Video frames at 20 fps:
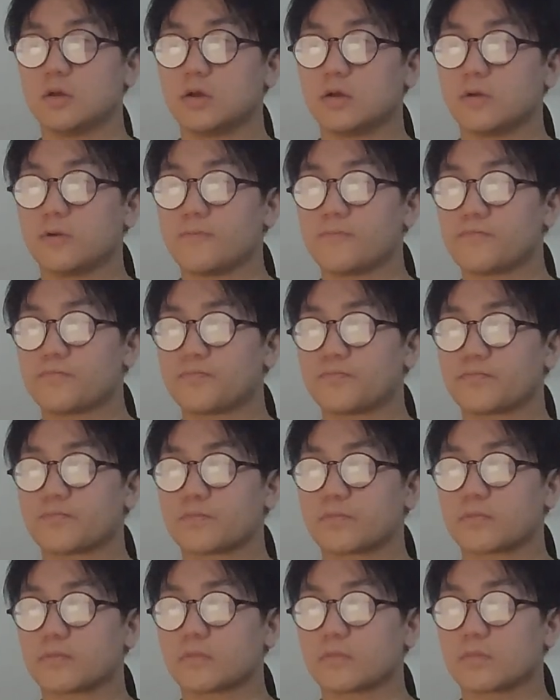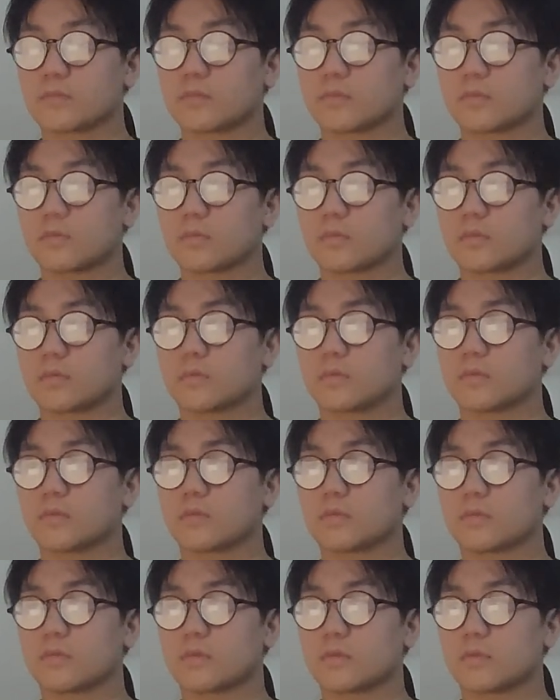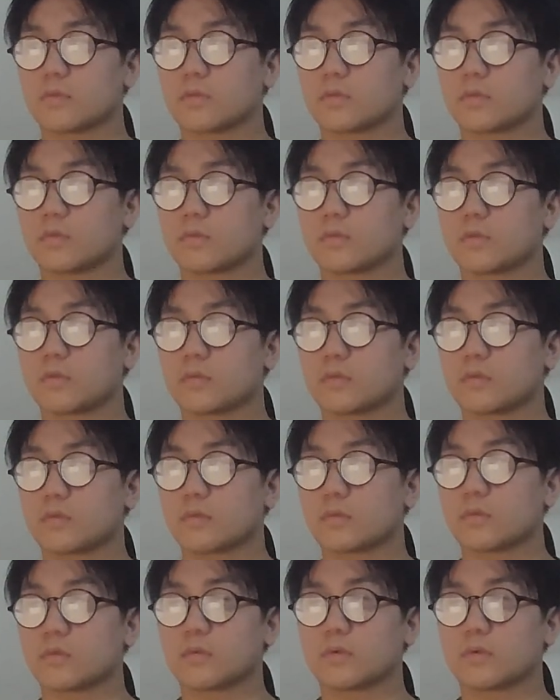Nobody speaks.